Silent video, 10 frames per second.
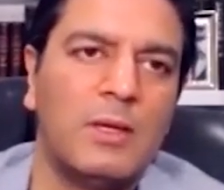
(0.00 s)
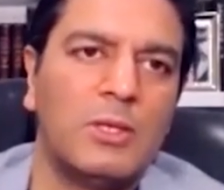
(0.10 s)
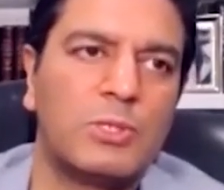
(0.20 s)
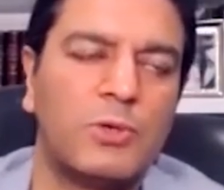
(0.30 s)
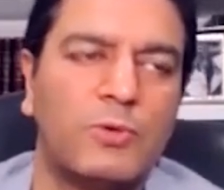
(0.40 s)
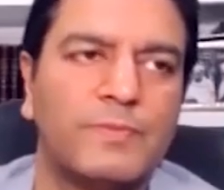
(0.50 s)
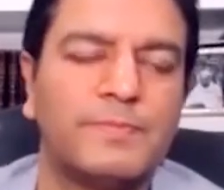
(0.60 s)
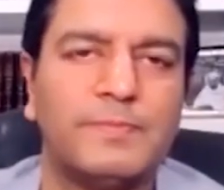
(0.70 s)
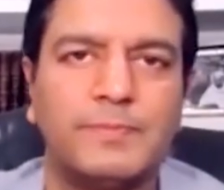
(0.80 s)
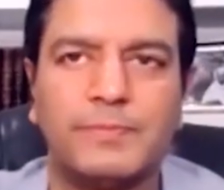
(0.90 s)
So
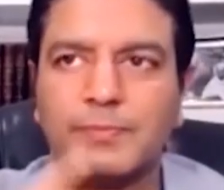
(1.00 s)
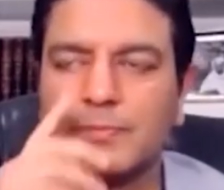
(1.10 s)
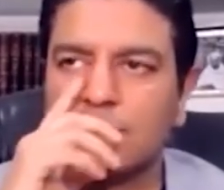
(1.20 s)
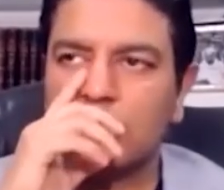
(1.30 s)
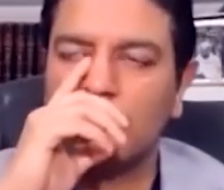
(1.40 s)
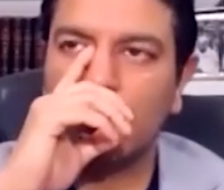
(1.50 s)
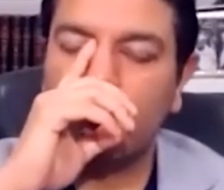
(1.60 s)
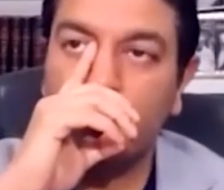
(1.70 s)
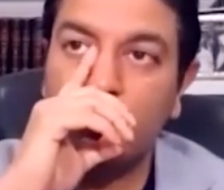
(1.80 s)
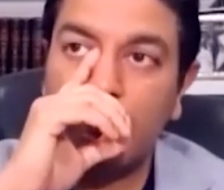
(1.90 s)
for me,